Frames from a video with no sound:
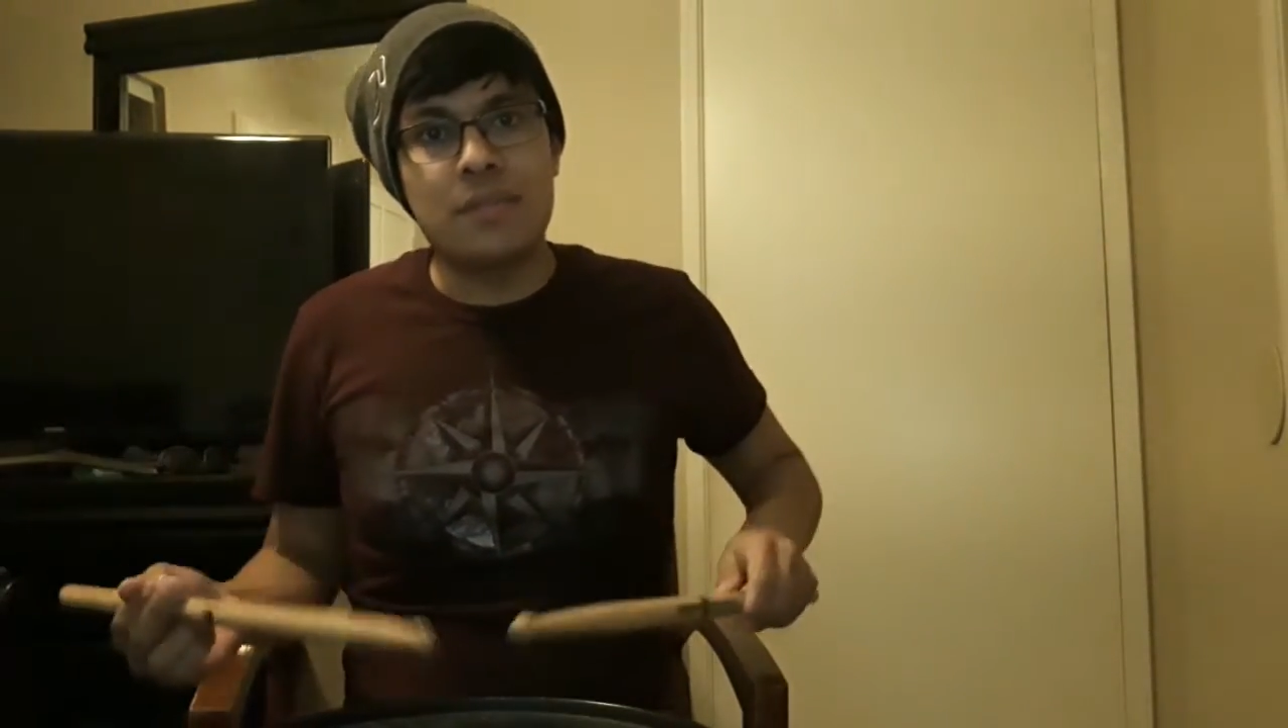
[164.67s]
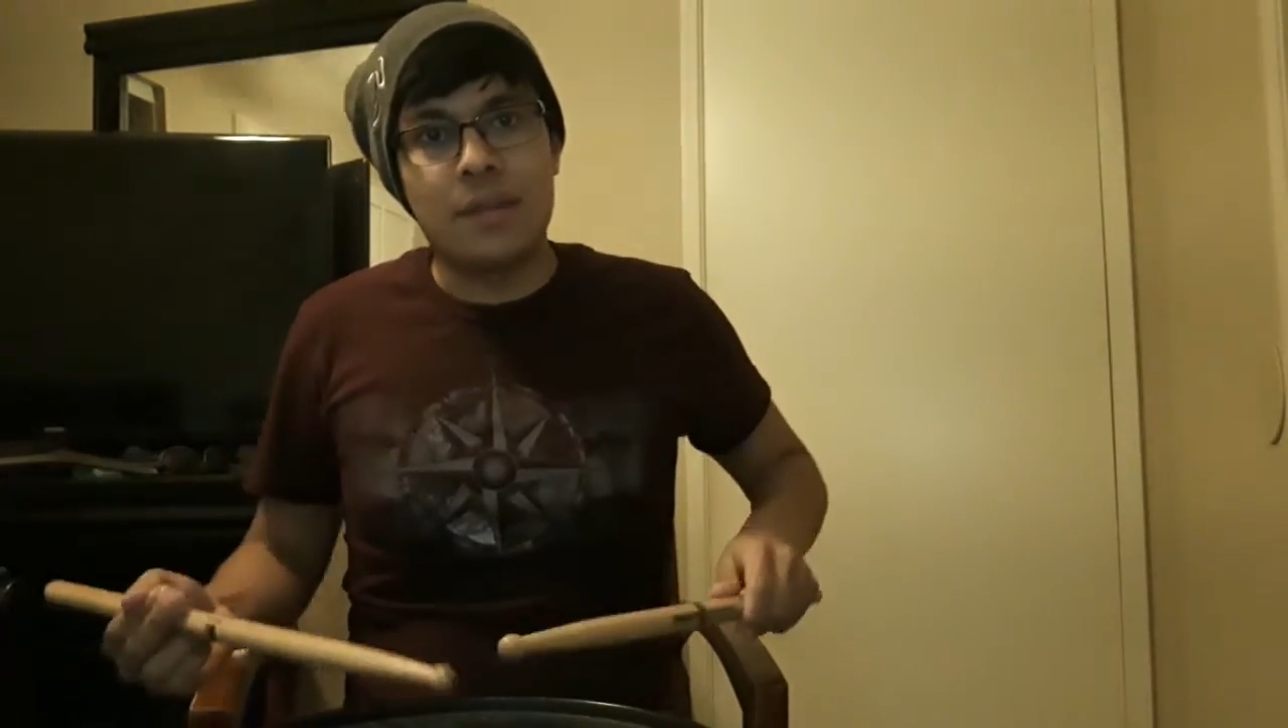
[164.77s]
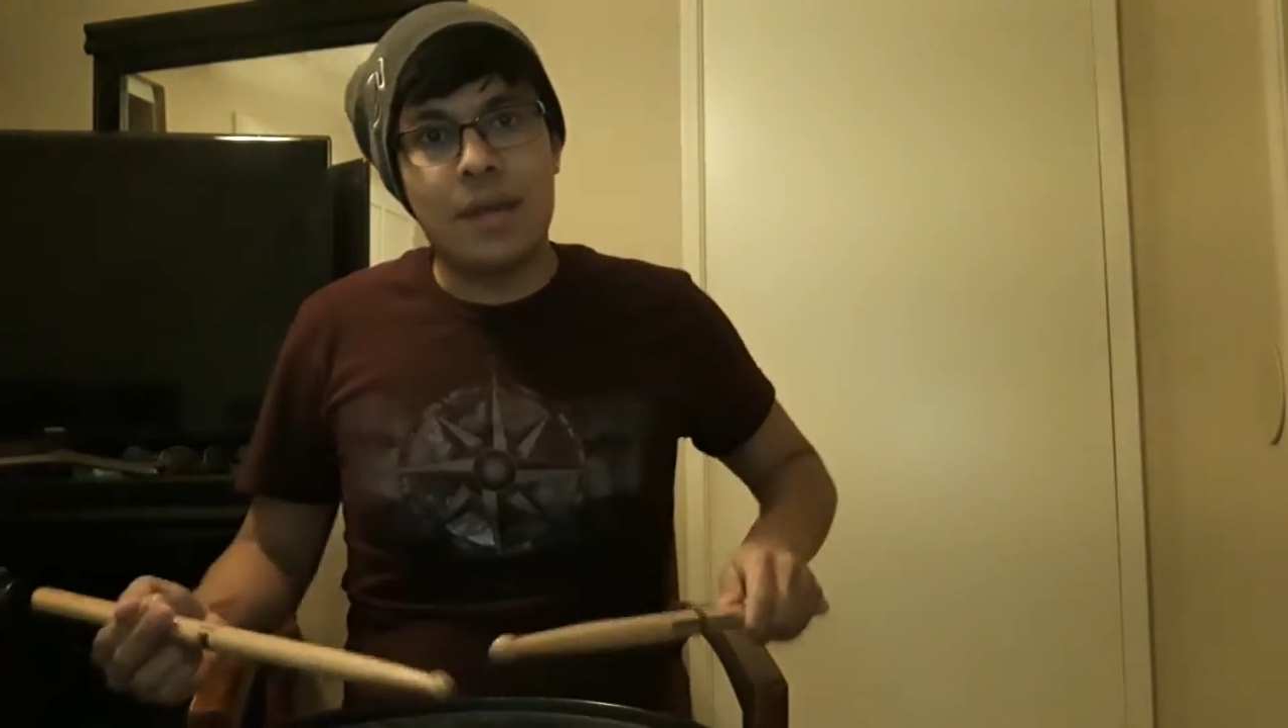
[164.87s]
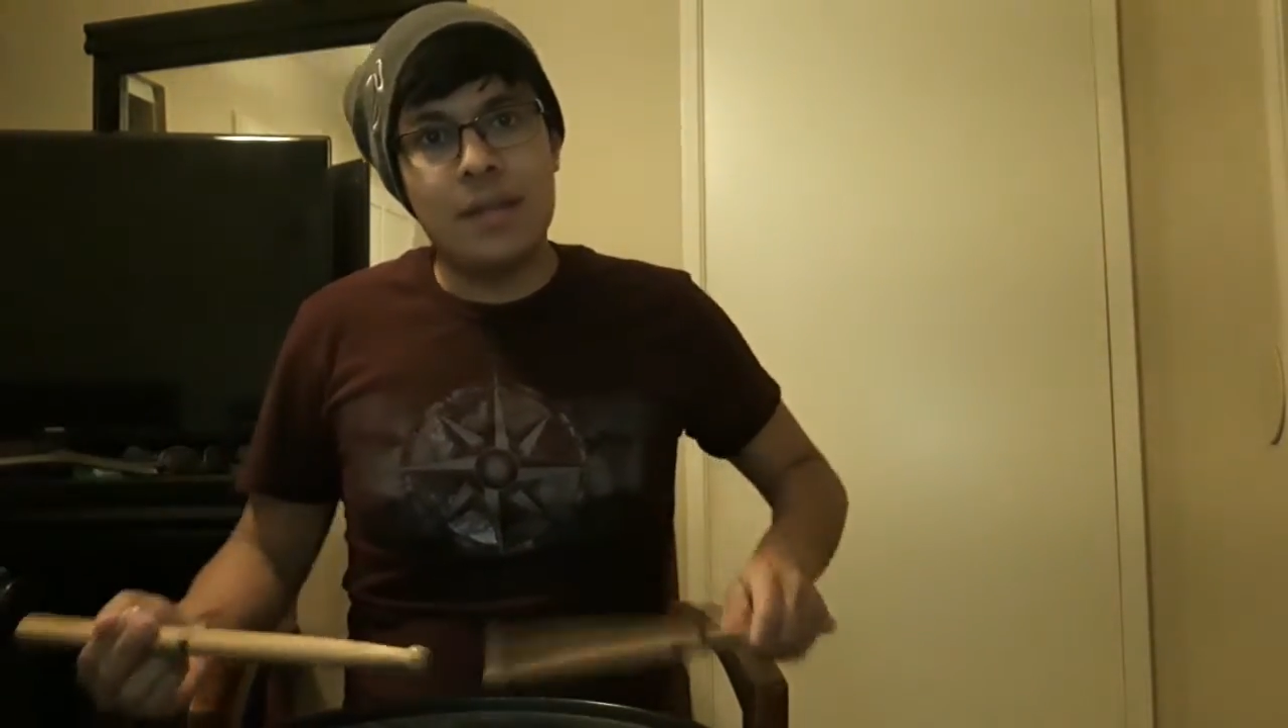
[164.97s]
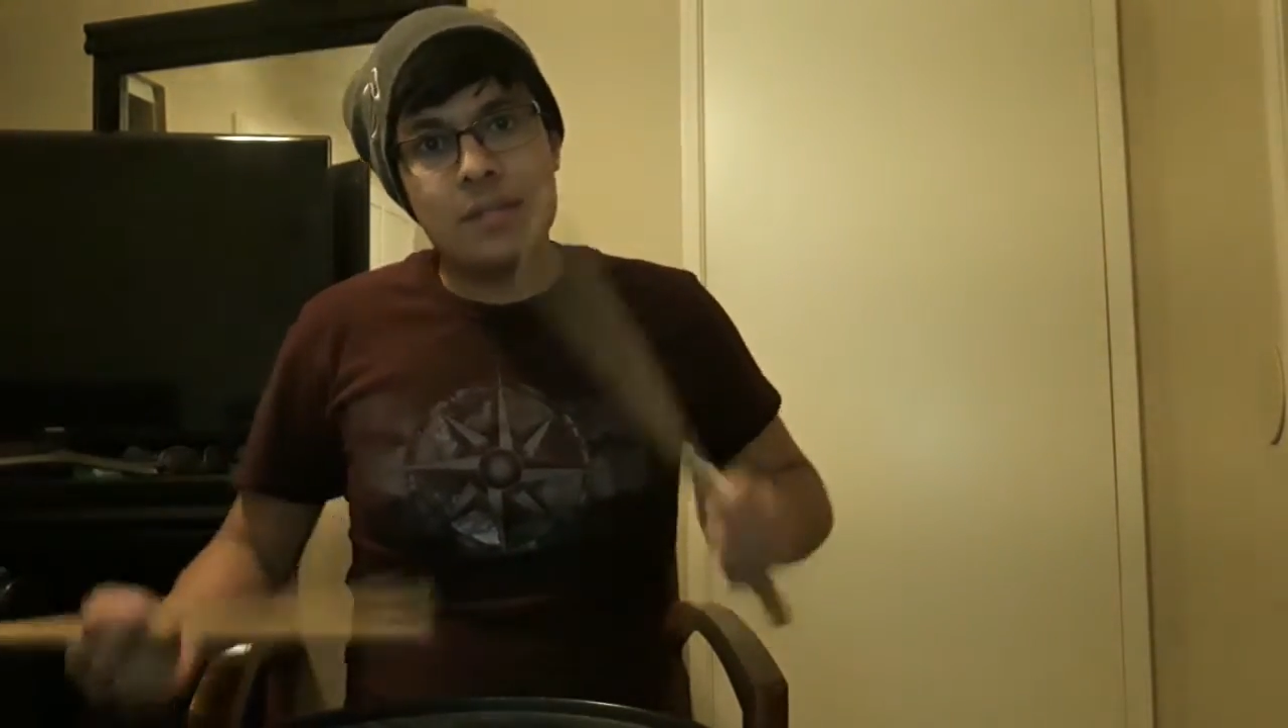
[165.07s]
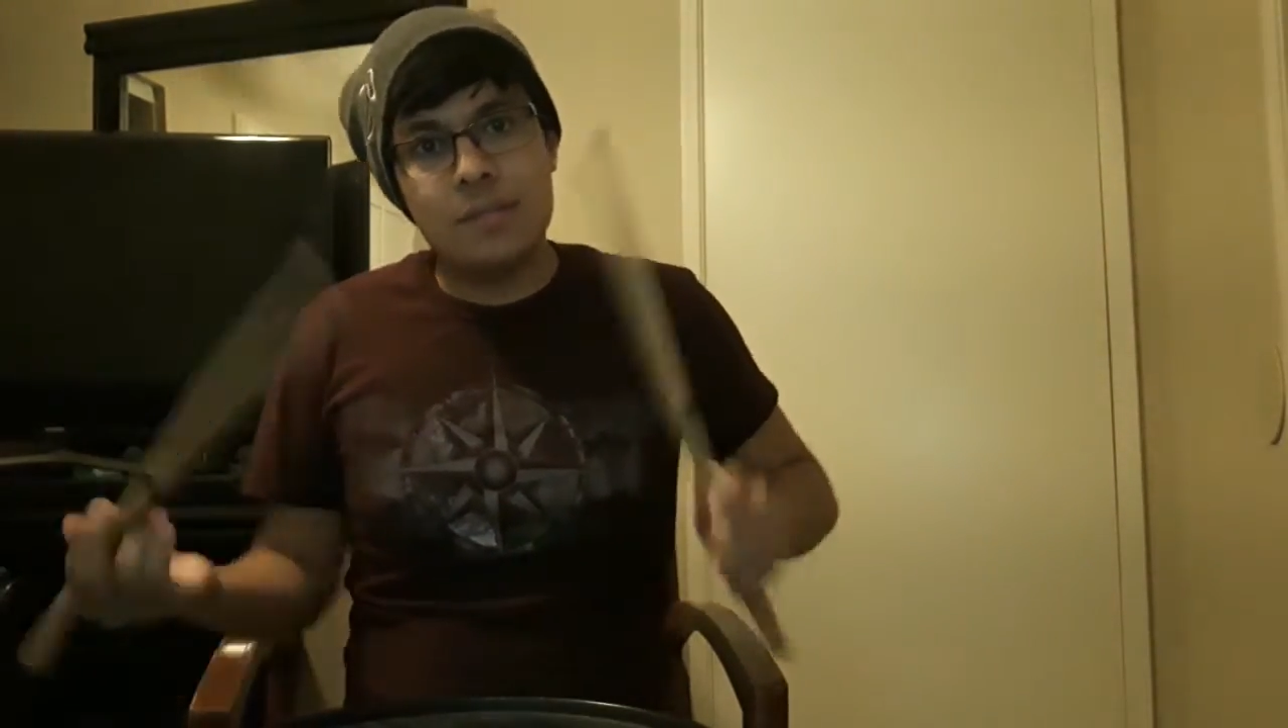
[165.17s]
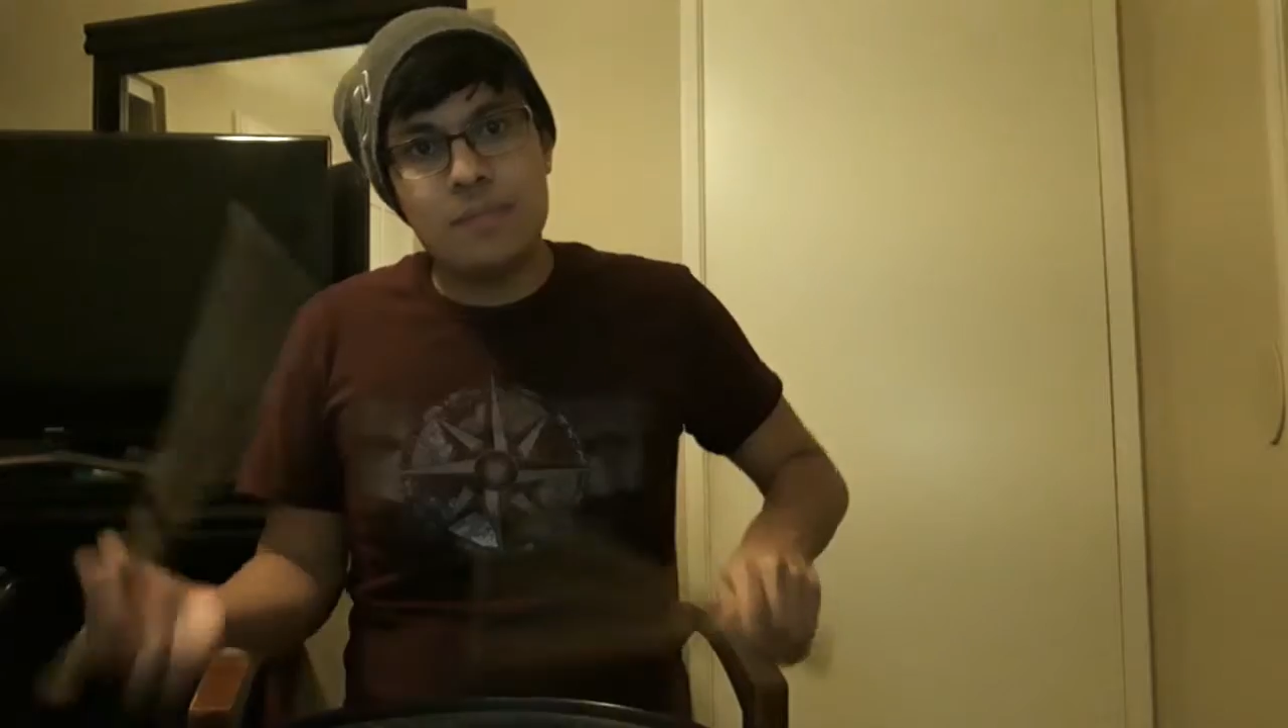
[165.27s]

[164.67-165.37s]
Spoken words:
of the 9s,